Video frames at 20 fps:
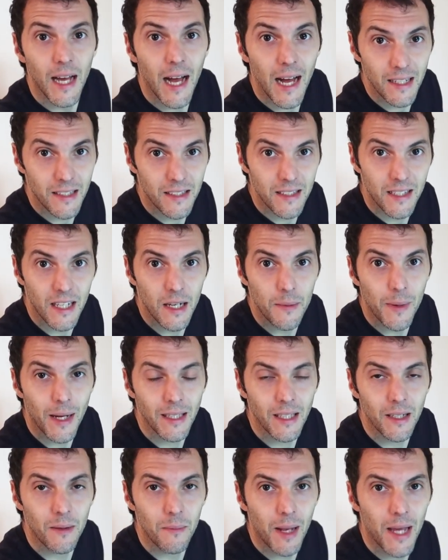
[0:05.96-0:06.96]
add
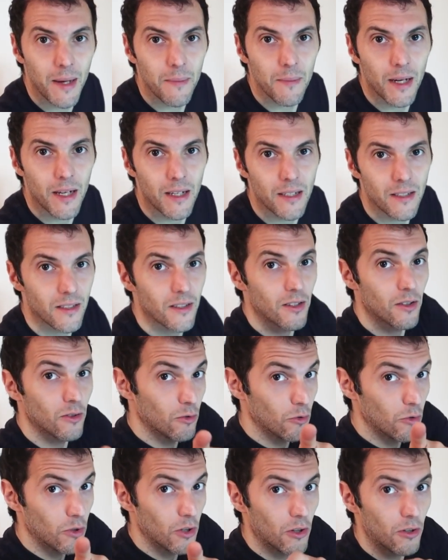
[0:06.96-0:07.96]
cinematic black bars
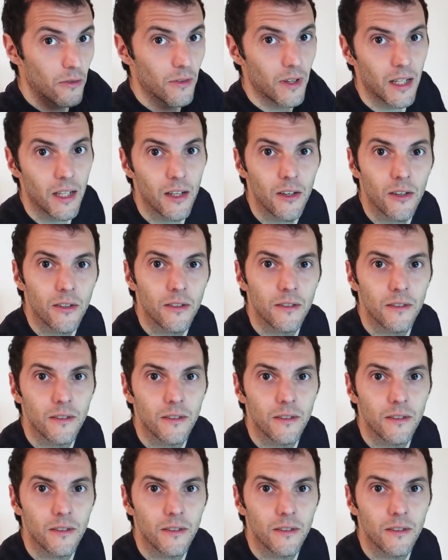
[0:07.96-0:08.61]
to your video.